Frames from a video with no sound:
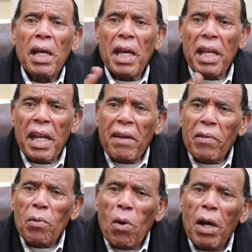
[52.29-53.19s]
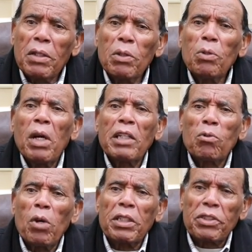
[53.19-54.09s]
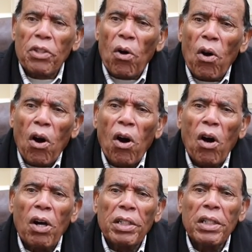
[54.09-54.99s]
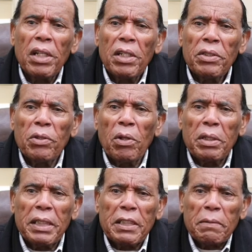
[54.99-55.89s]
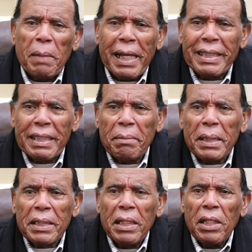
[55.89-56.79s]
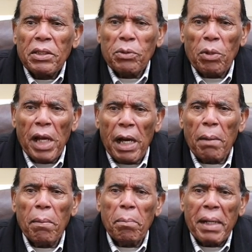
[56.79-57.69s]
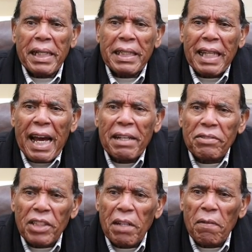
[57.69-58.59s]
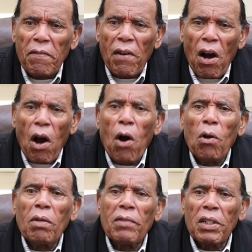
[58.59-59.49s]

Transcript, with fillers: and everyone who has worked so hard during this pandemic to help make life safer for all of